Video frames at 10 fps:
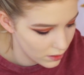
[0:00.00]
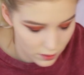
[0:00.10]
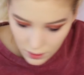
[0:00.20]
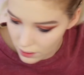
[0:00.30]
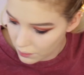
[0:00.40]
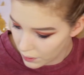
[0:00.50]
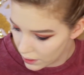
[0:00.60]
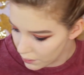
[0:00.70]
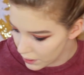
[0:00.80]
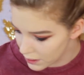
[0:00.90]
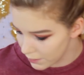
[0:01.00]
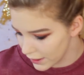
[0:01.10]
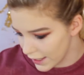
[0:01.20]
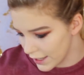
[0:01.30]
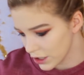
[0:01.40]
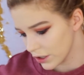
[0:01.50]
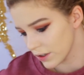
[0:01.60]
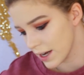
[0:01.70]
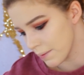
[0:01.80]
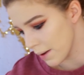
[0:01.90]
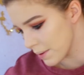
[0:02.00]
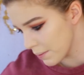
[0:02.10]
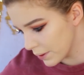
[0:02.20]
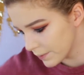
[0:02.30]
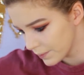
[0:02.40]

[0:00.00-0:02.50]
Oh, where's my lash glue? Come on, people.